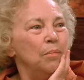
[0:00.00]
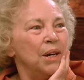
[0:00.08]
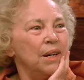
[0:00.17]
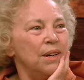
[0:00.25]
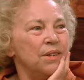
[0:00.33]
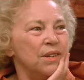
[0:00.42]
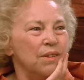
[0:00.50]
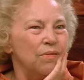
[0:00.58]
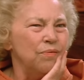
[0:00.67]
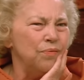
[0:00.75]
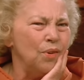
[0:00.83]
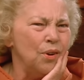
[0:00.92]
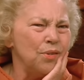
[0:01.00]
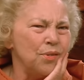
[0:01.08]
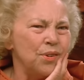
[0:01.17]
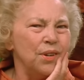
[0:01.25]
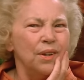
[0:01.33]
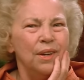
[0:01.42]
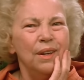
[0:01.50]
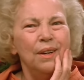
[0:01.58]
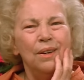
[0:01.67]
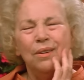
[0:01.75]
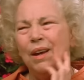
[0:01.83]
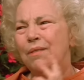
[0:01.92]
Because they're forced.
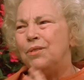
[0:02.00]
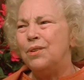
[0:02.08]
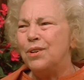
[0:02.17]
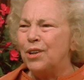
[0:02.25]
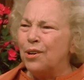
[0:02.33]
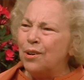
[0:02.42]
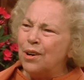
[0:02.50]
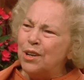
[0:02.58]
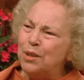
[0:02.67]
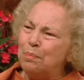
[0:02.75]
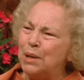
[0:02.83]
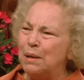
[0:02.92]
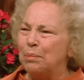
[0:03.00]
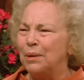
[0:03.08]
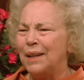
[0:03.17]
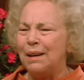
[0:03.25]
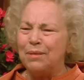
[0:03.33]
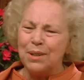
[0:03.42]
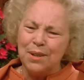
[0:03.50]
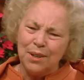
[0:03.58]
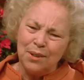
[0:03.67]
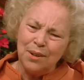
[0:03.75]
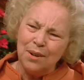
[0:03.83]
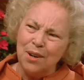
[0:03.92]
I have to encourage
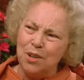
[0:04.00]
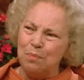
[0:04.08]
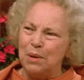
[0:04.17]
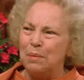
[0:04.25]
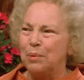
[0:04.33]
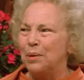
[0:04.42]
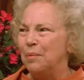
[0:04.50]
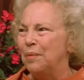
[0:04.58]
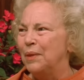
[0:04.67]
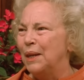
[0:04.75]
people.